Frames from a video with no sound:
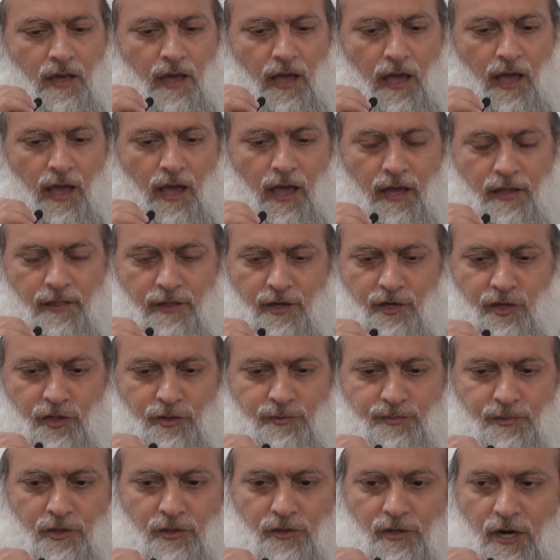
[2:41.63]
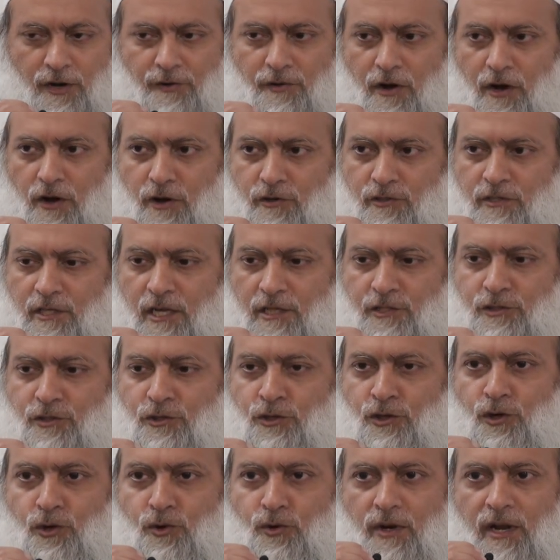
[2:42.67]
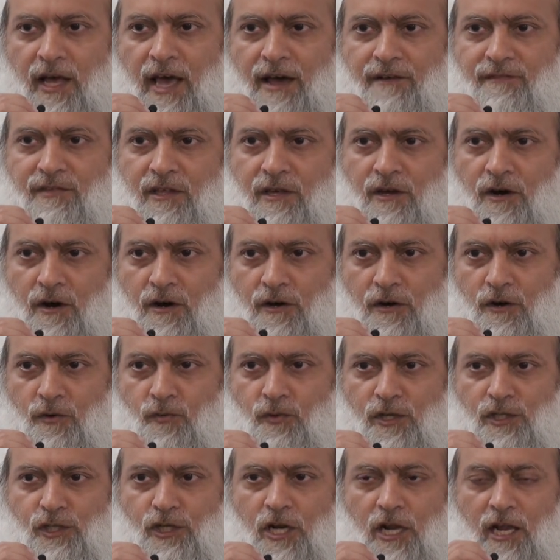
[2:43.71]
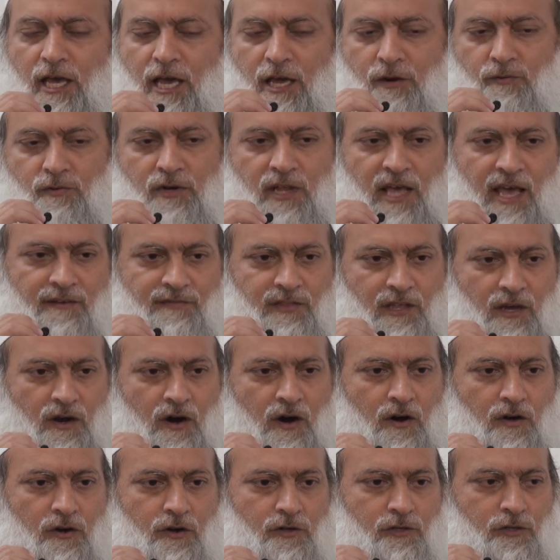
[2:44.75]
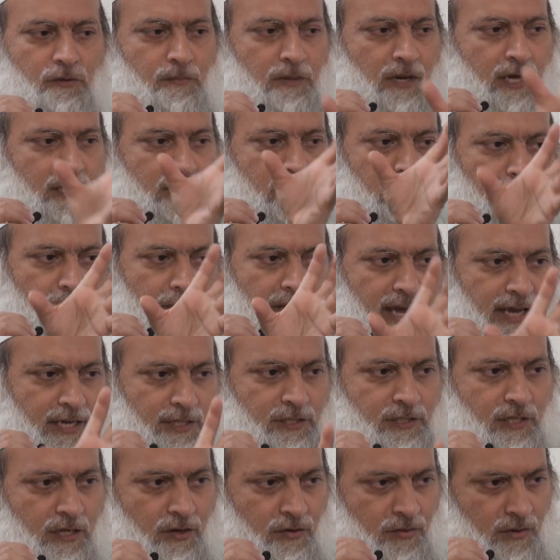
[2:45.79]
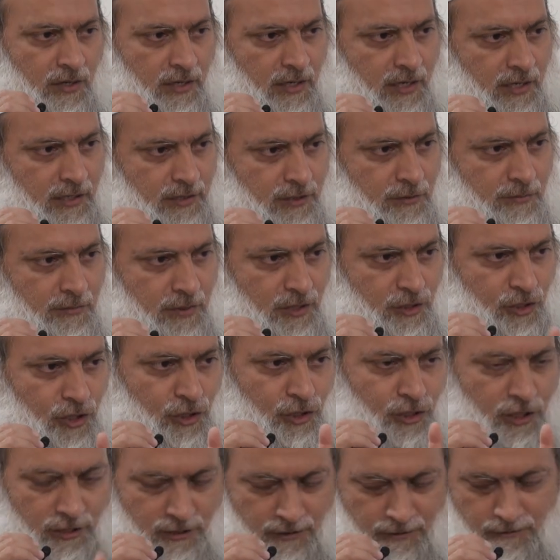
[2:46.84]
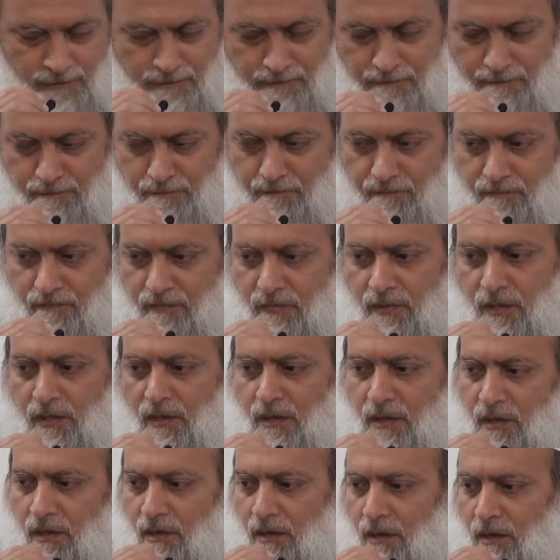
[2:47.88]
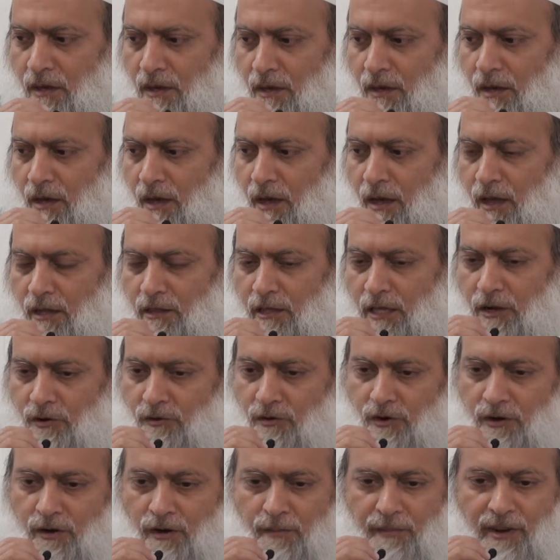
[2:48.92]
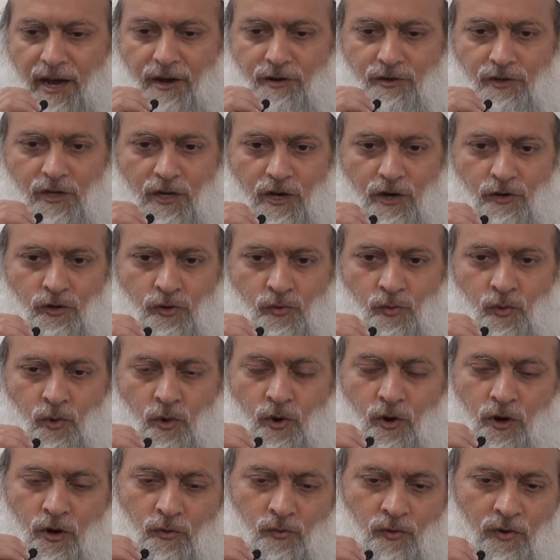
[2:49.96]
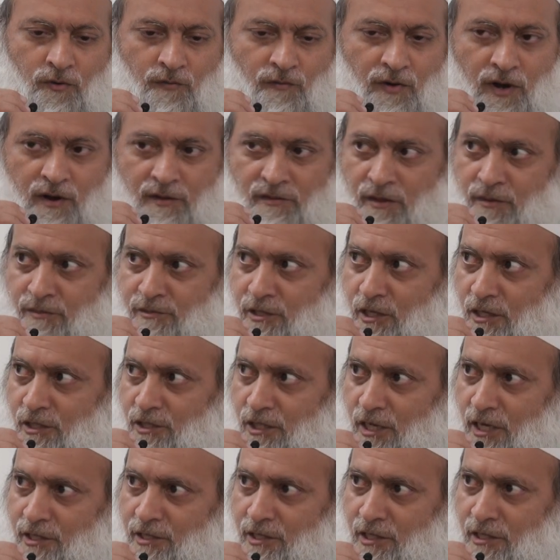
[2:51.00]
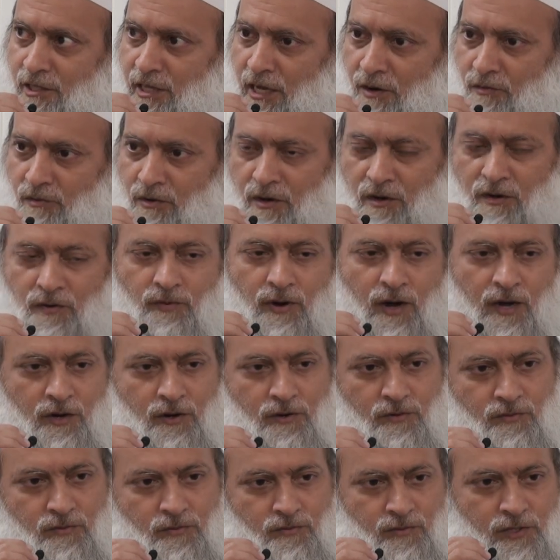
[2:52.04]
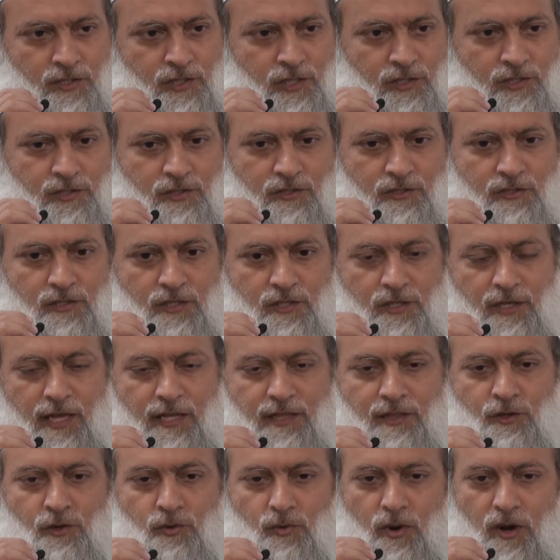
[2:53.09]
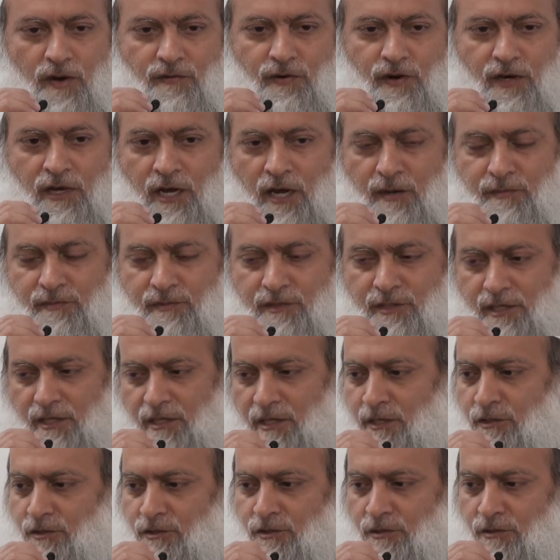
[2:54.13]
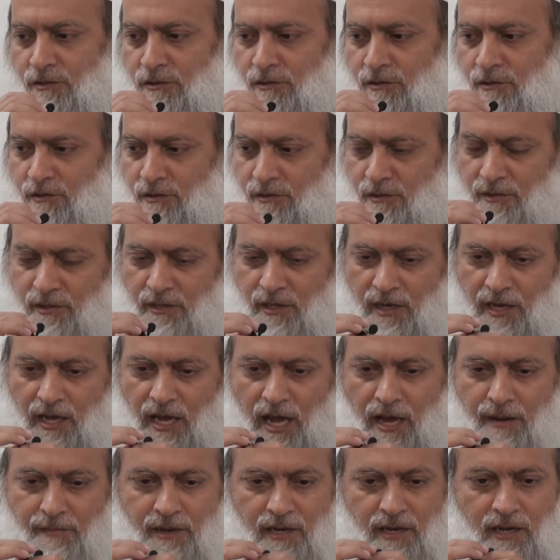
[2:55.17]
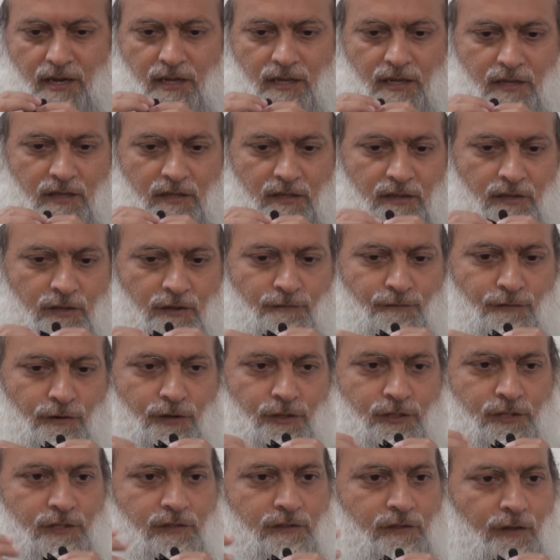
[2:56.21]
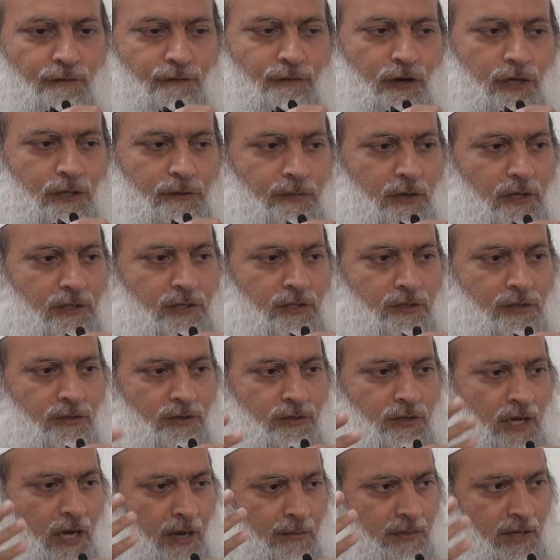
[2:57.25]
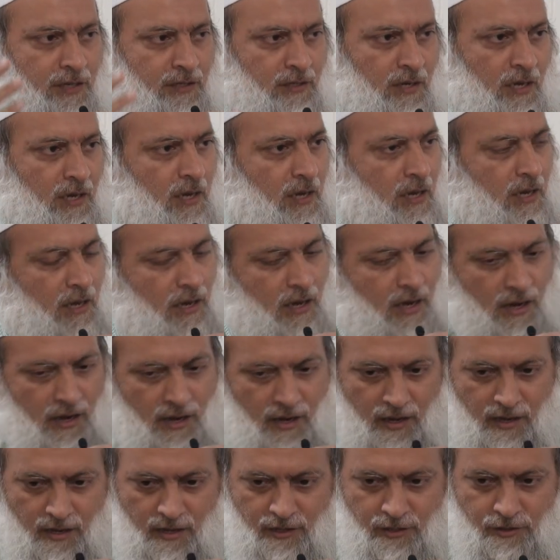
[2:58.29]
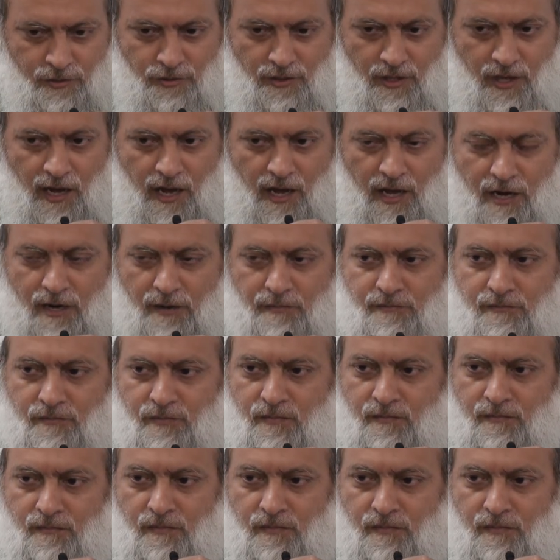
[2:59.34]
and the dispute arose as to who would have the honor, which clan would have the honor to place the Black Stone in its position. And they were about to go to war when one of them suggested that, well, why don't we just let whoever comes into the Kaaba, the first person to come in into the Haram